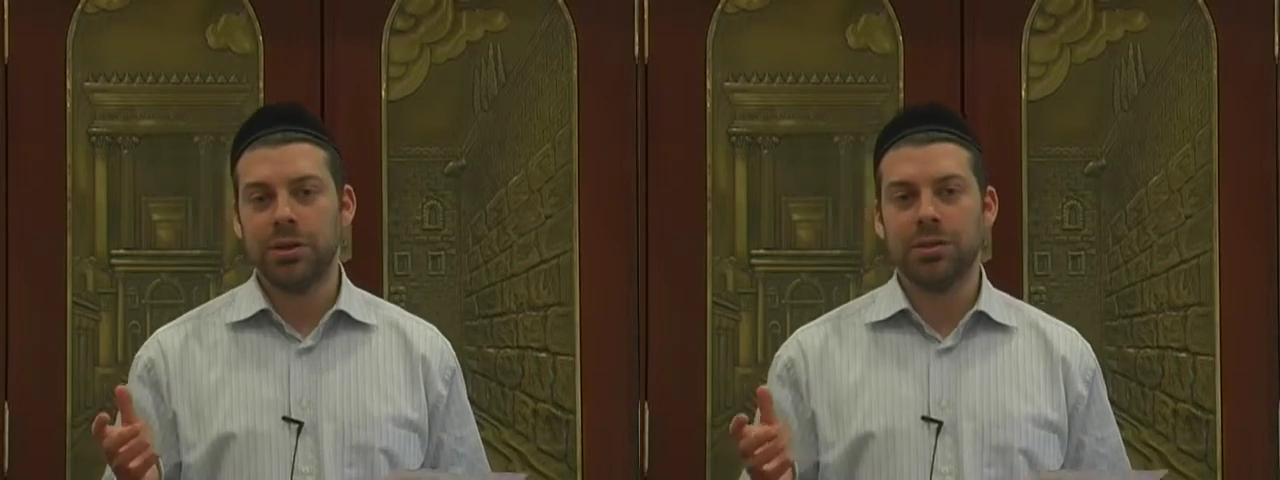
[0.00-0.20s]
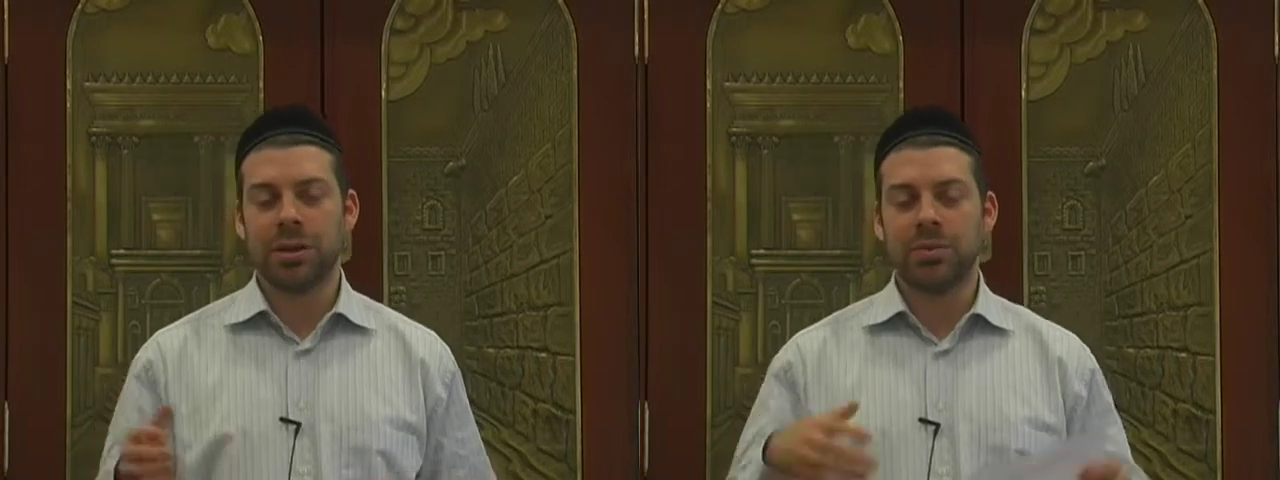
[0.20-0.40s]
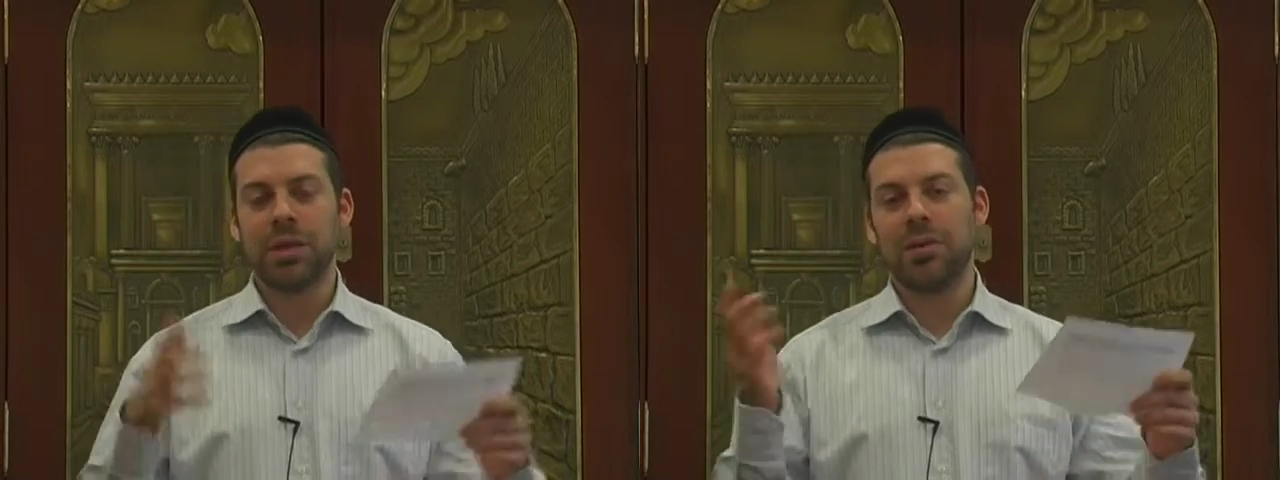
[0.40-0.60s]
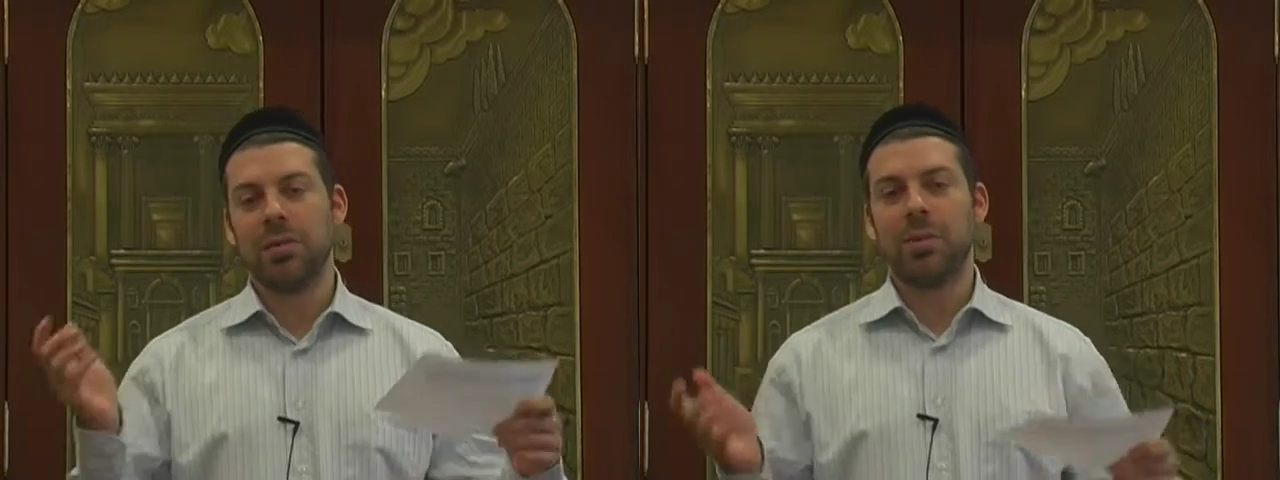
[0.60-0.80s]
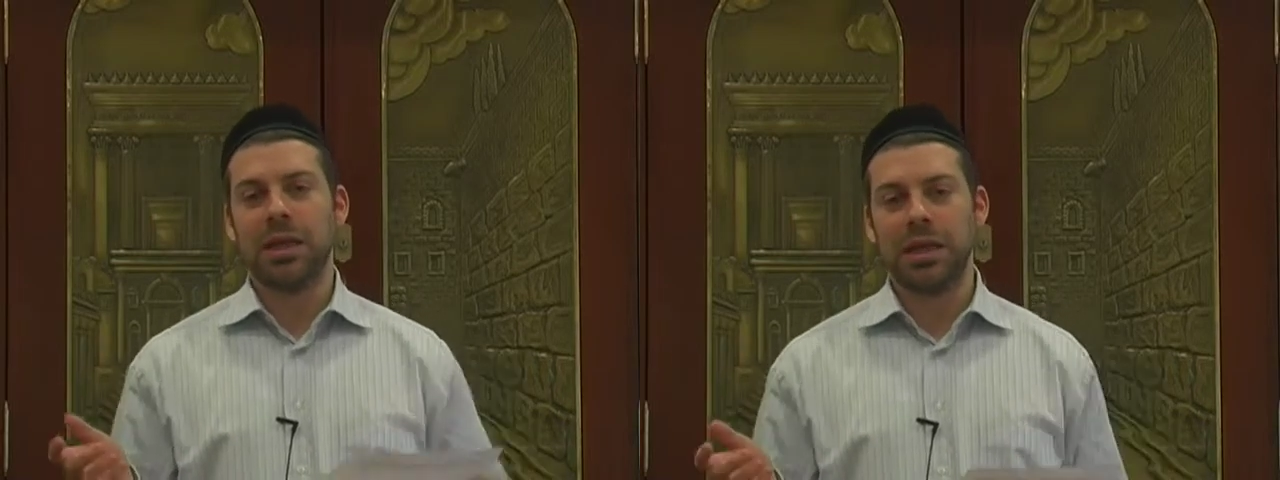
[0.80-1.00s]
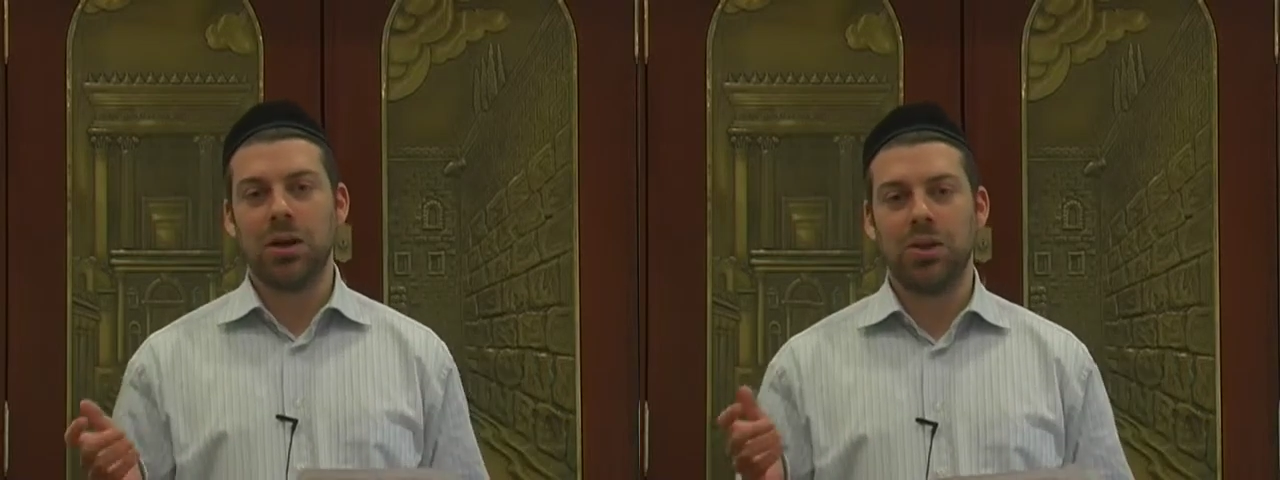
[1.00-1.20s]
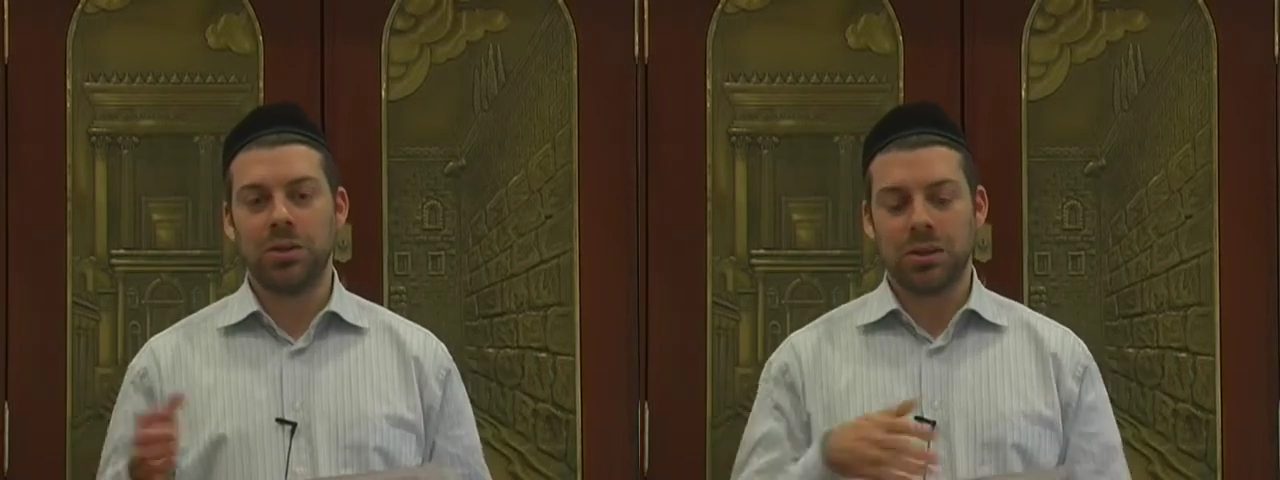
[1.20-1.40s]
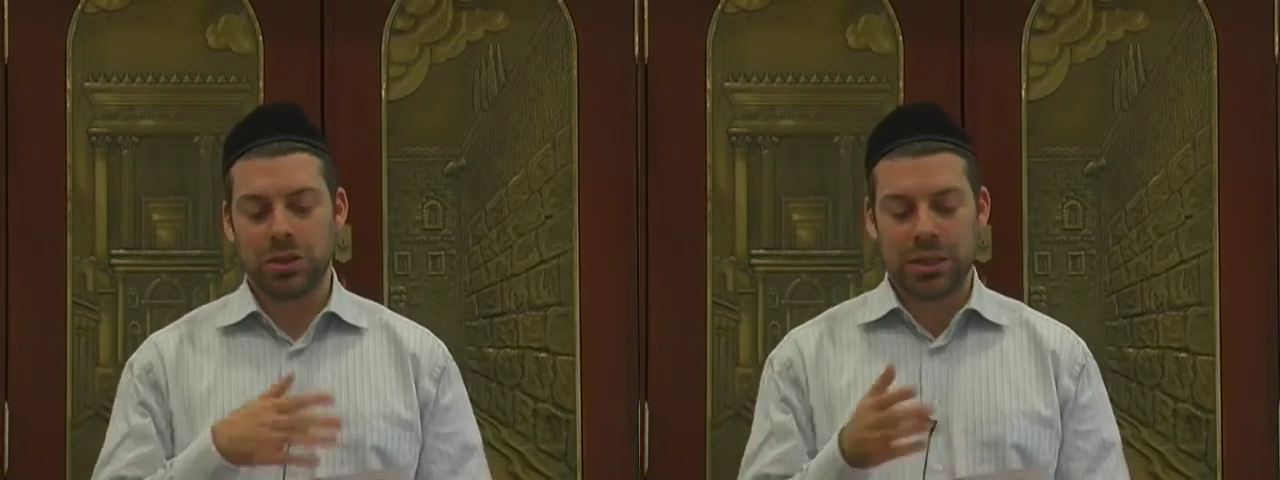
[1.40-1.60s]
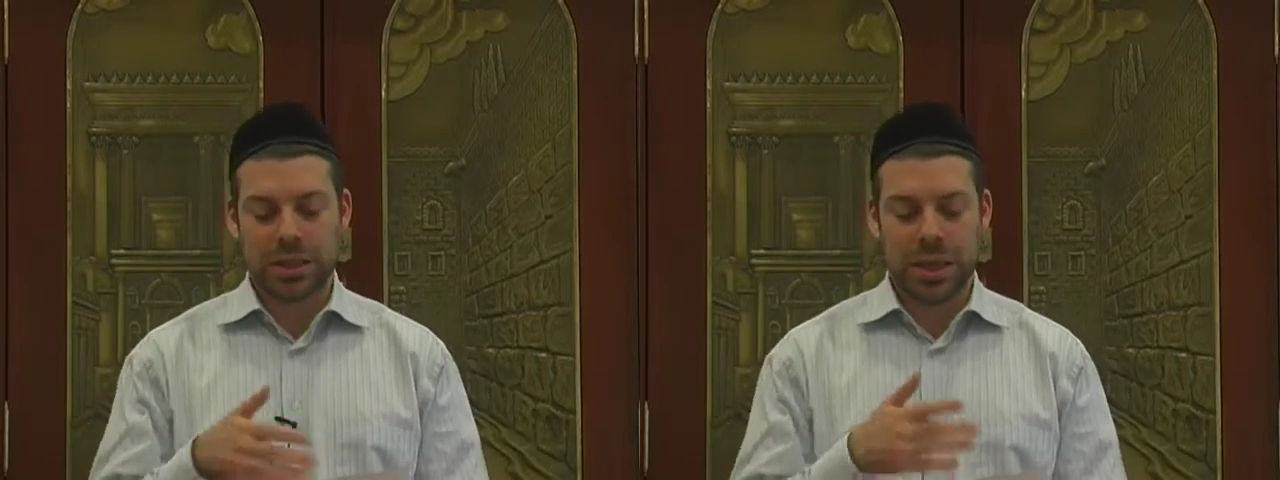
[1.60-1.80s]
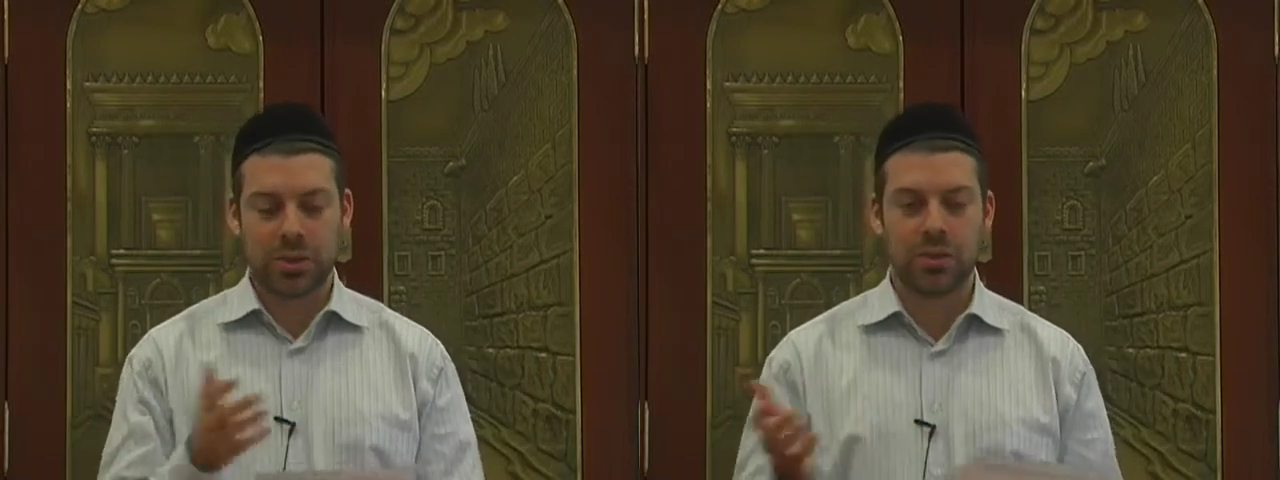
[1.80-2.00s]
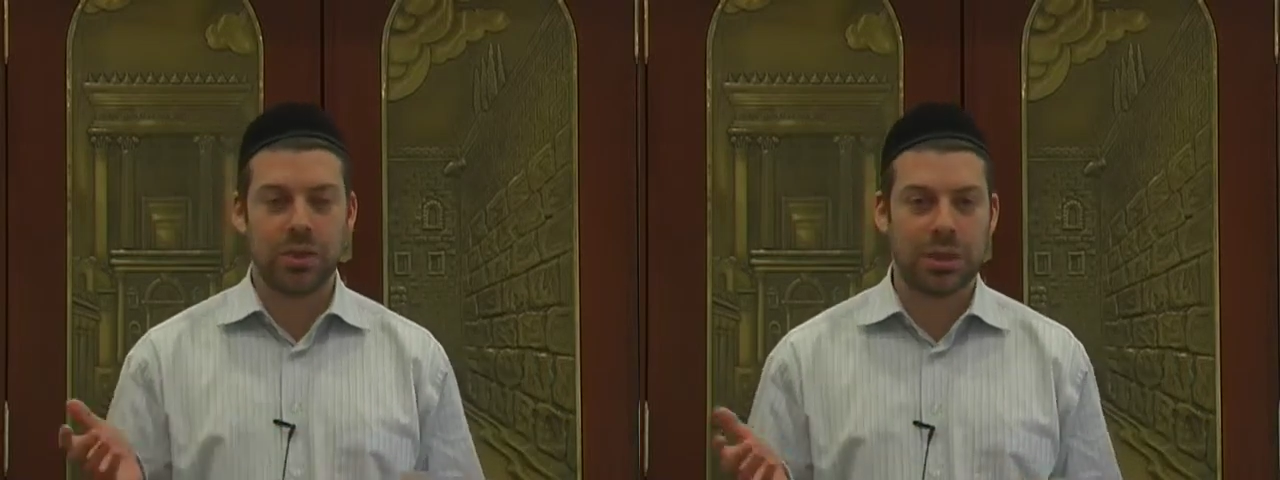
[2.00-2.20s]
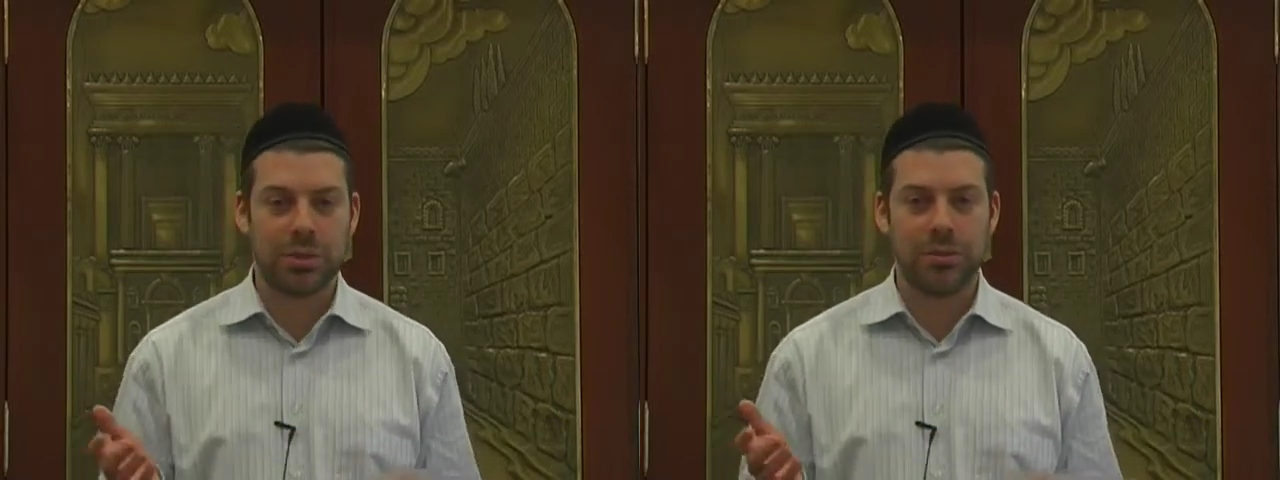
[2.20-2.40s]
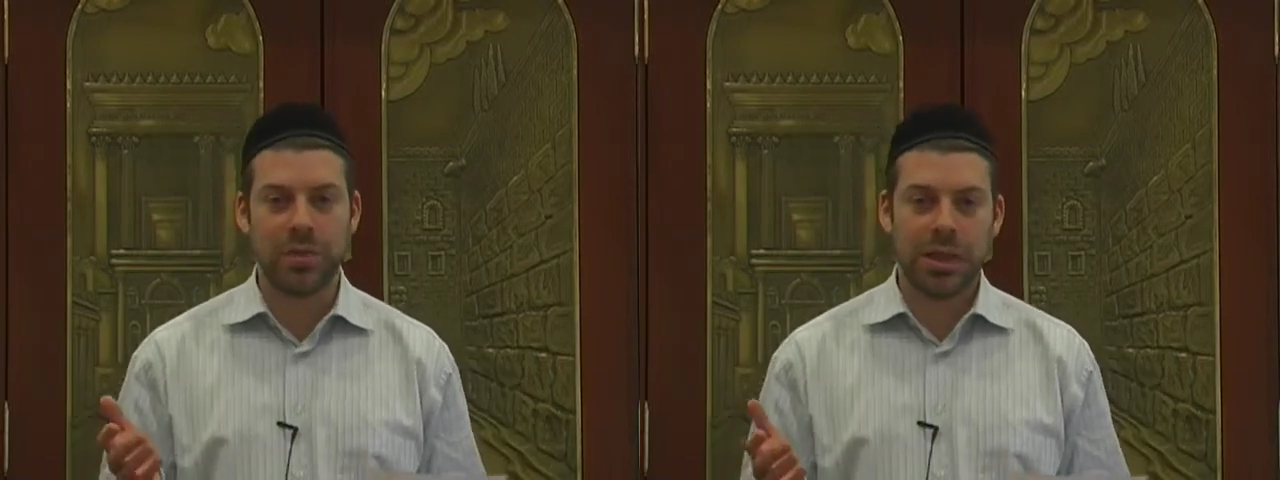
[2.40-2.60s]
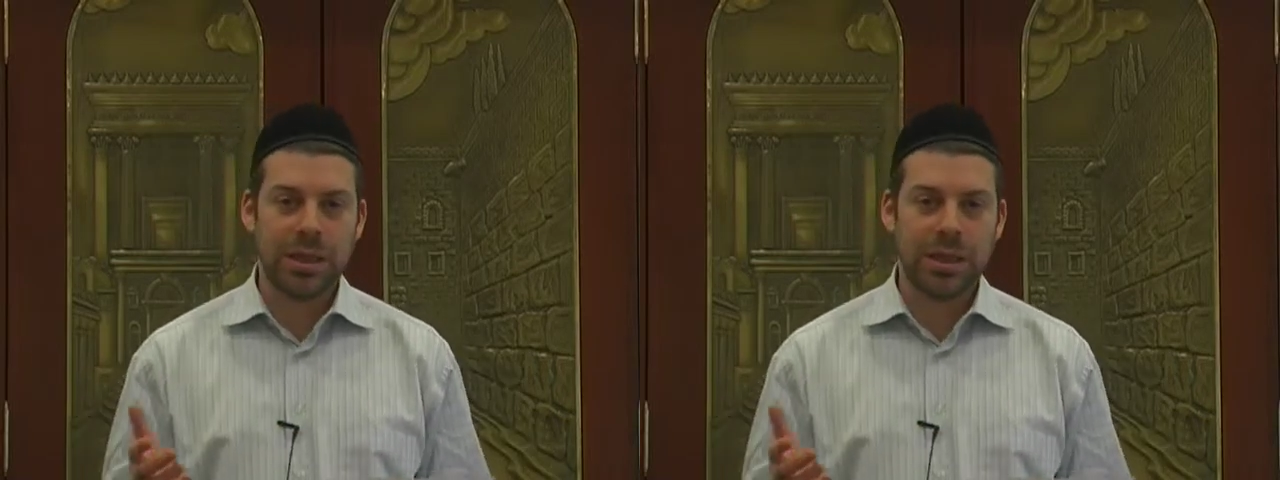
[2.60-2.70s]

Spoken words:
something everybody knows. He's just answering him.